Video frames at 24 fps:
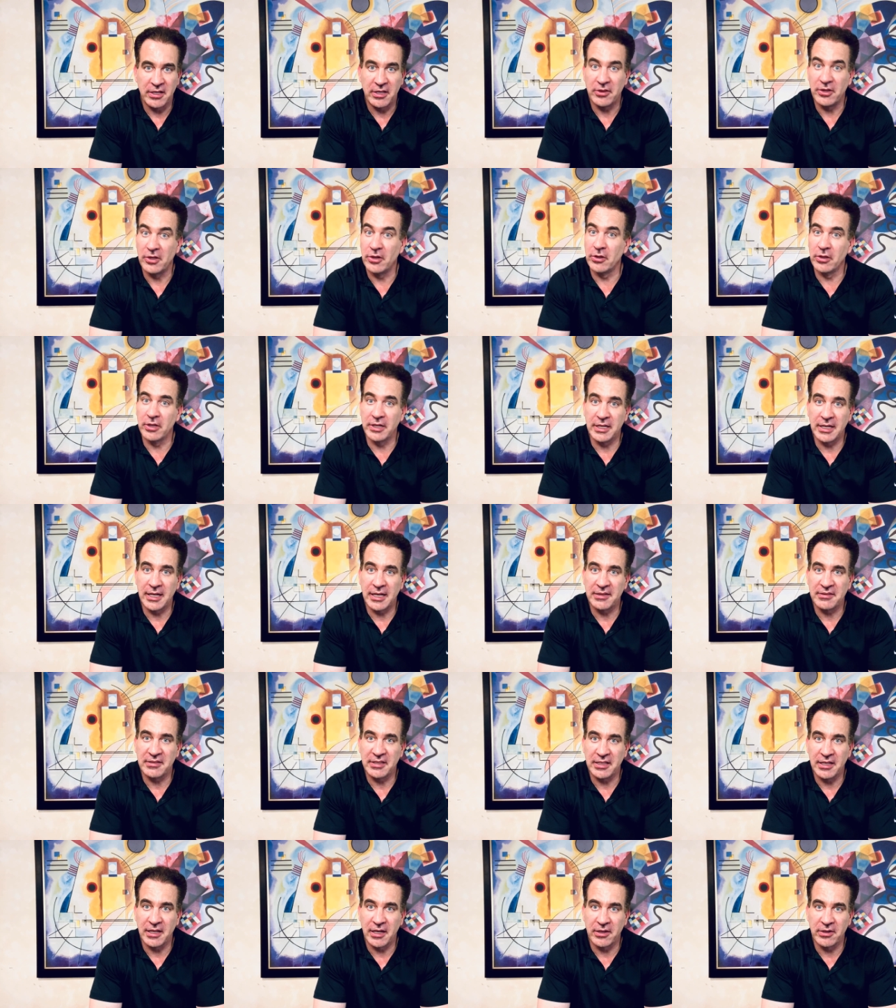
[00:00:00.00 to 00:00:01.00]
In the early
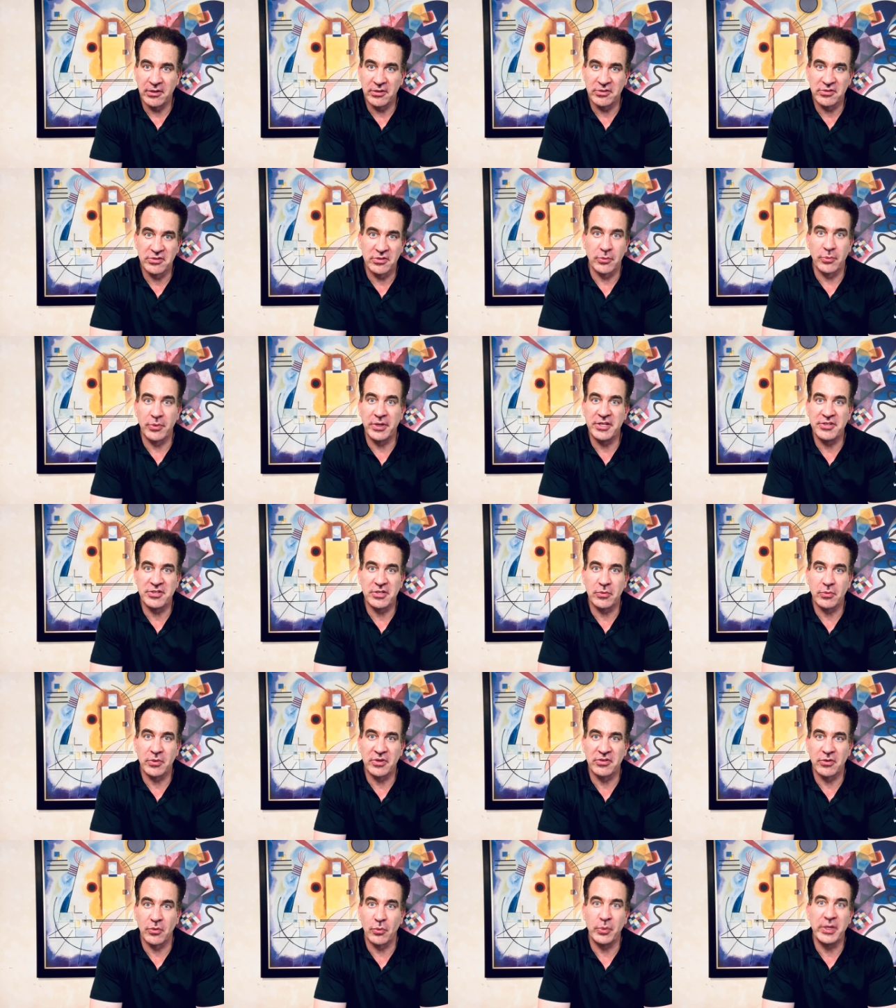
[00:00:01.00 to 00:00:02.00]
1900s, the region
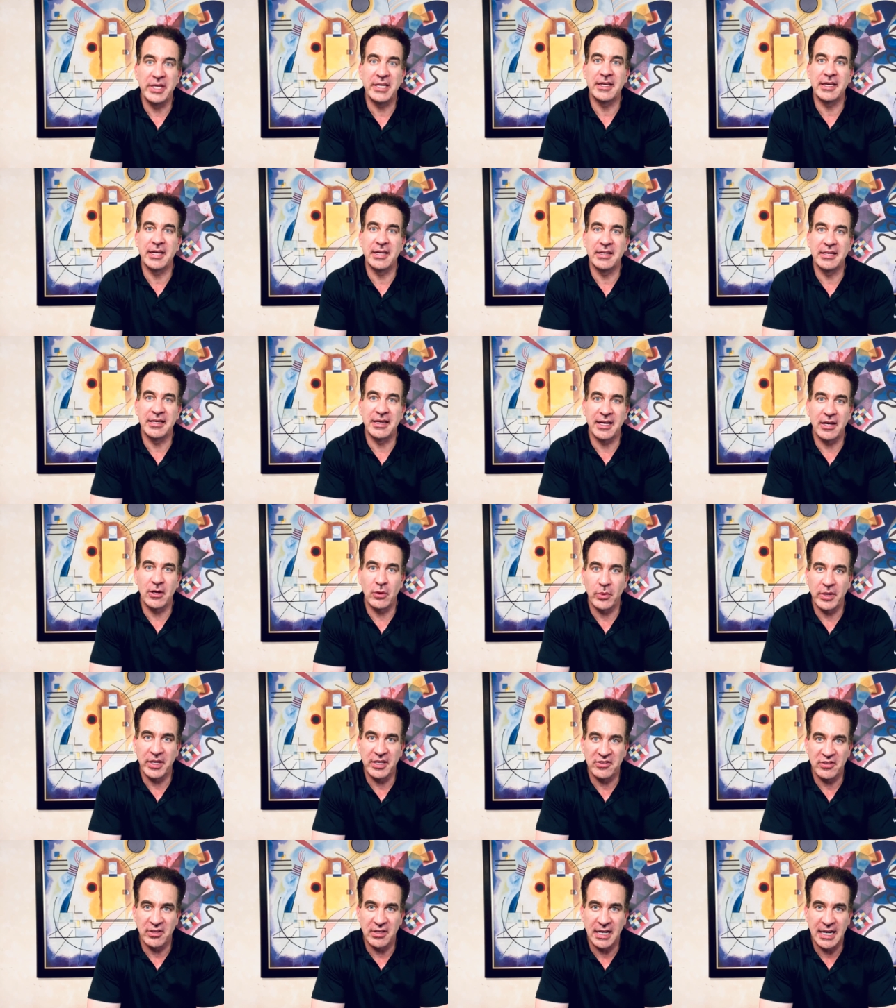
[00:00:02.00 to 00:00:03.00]
was a weekend
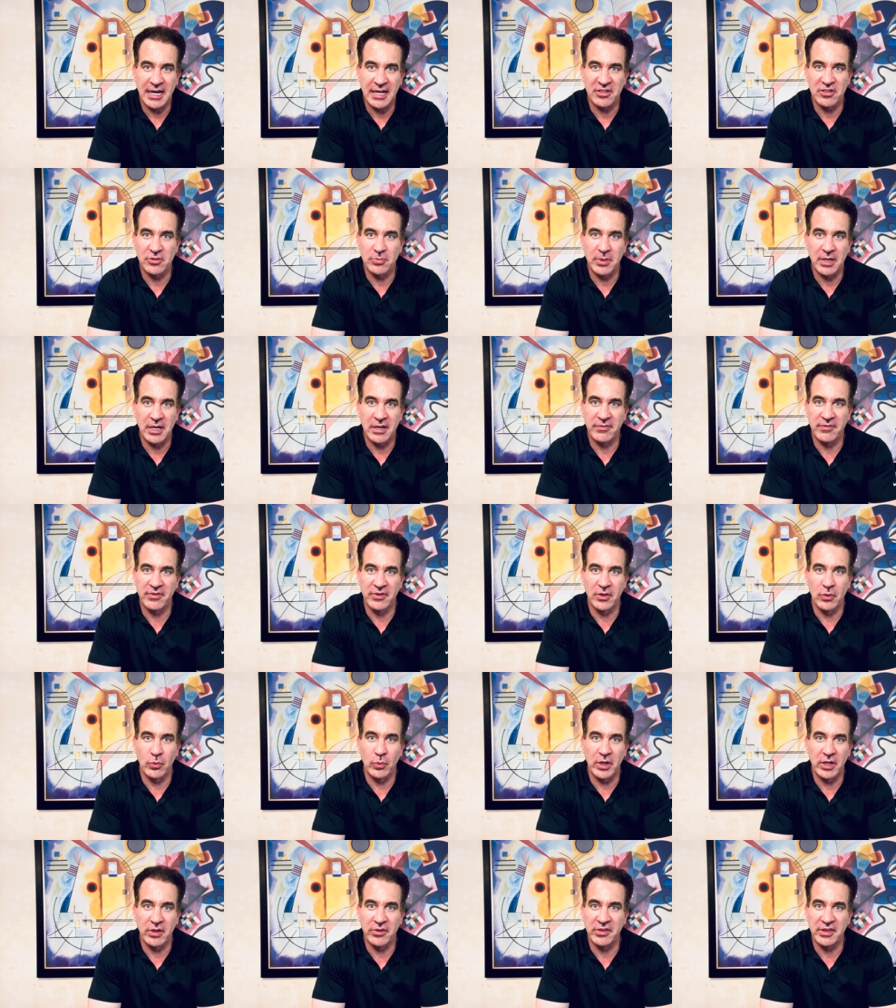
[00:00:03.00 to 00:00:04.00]
getaway hotspot for the
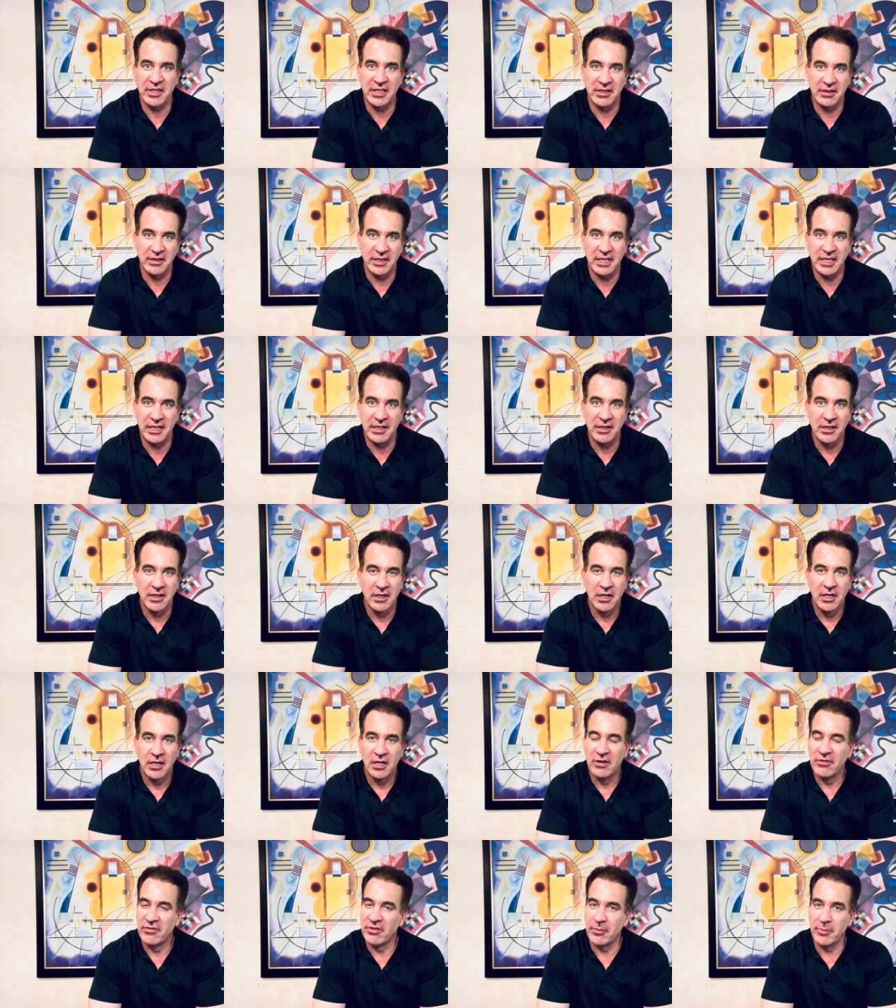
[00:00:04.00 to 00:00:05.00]
wealthy elite
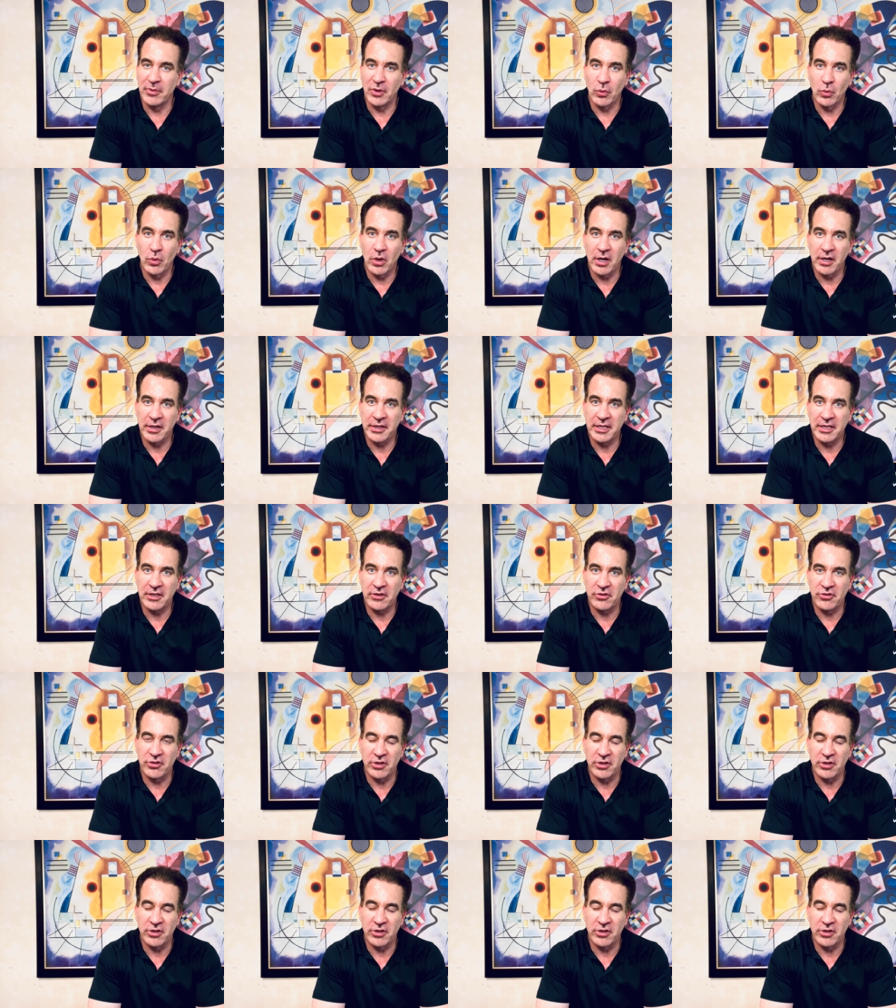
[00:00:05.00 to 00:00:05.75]
from Milwaukee and